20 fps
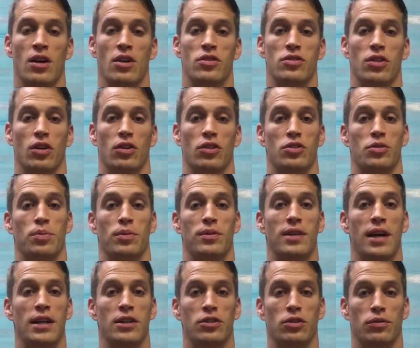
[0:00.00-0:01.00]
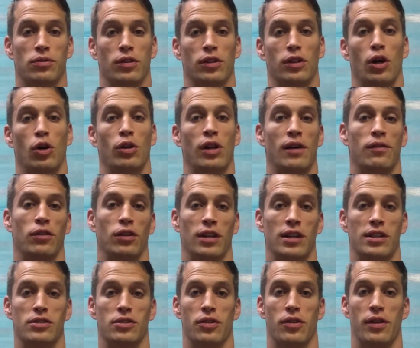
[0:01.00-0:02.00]
So there's potential for low-level
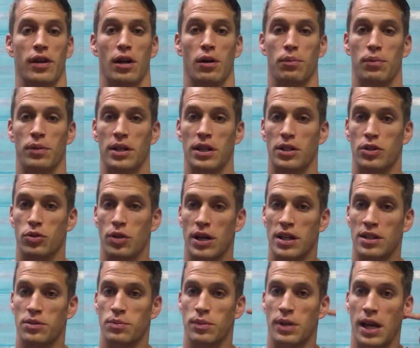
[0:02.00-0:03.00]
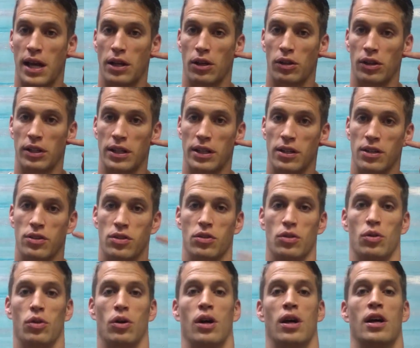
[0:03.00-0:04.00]
laser therapy transmeatally
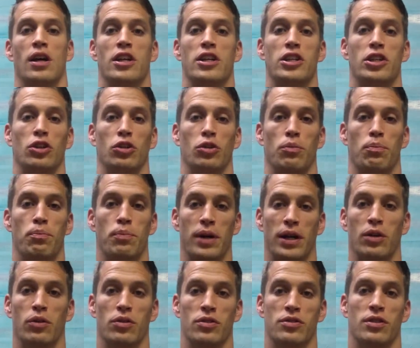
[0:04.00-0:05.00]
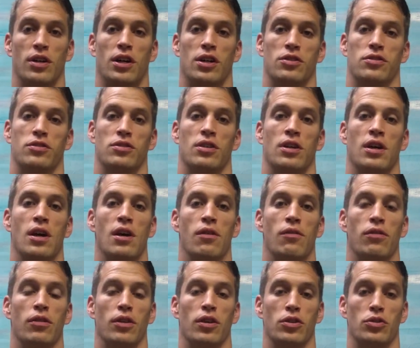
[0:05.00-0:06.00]
to yield big results
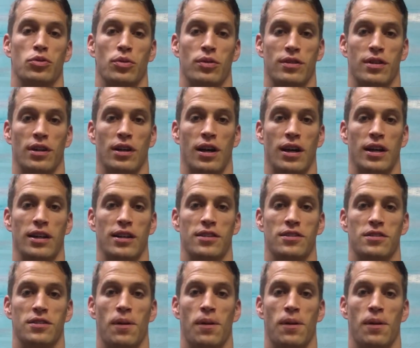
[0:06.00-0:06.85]
for those with tinnitus.